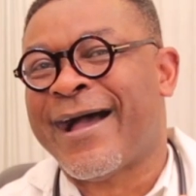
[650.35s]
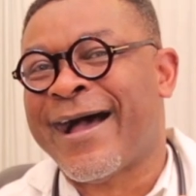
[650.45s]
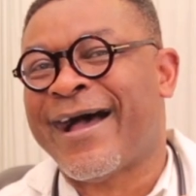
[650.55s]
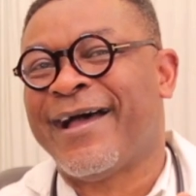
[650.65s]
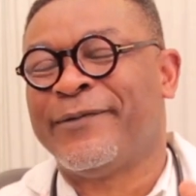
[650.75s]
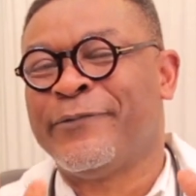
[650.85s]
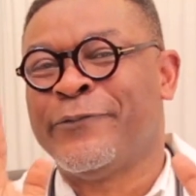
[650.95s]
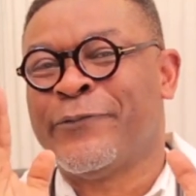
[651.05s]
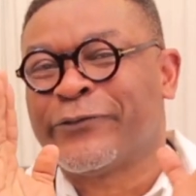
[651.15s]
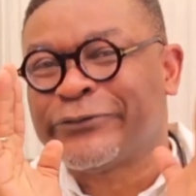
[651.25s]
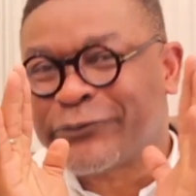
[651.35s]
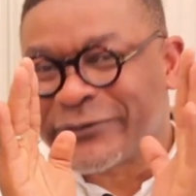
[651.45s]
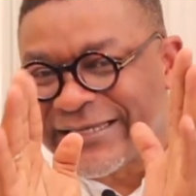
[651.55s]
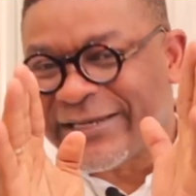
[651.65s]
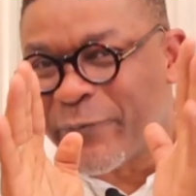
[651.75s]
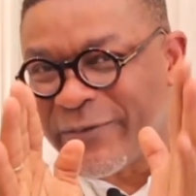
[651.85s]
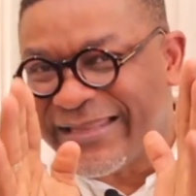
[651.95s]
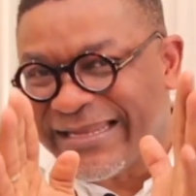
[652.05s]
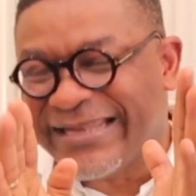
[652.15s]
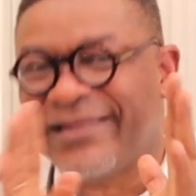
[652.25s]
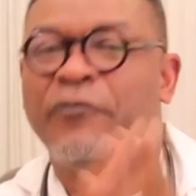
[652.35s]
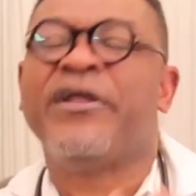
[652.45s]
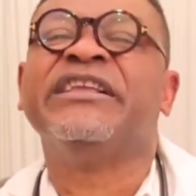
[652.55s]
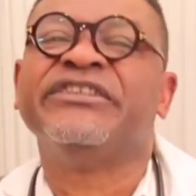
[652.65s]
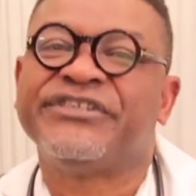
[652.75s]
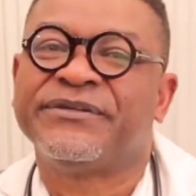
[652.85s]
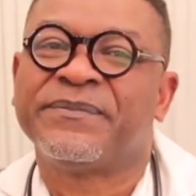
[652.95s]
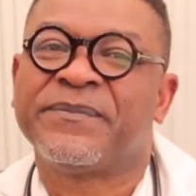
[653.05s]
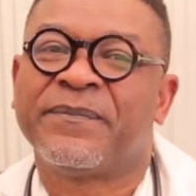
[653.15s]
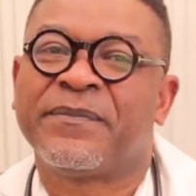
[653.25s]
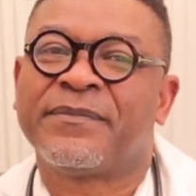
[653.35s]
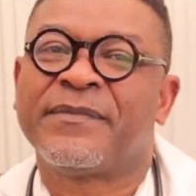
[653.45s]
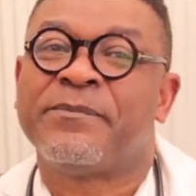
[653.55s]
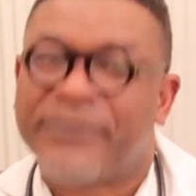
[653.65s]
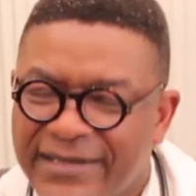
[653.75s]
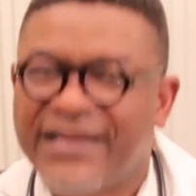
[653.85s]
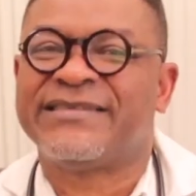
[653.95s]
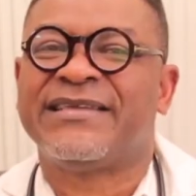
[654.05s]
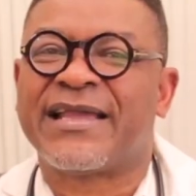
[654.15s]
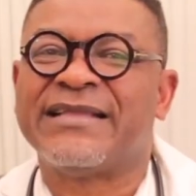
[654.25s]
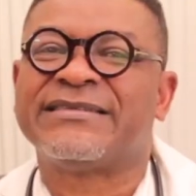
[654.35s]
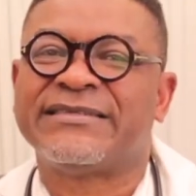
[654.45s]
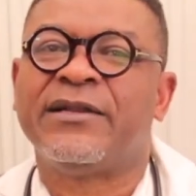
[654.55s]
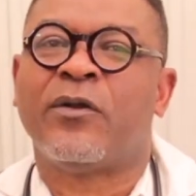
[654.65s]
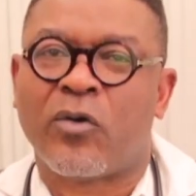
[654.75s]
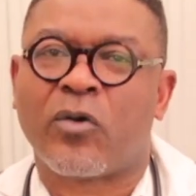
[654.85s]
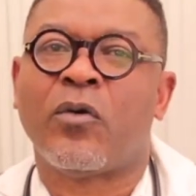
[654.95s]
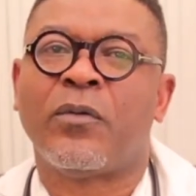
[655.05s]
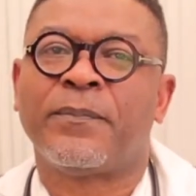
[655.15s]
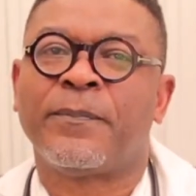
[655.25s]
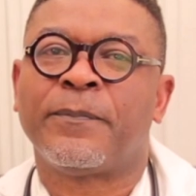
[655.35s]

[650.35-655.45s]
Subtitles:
are not totally within the range. Pregnancy can still occur,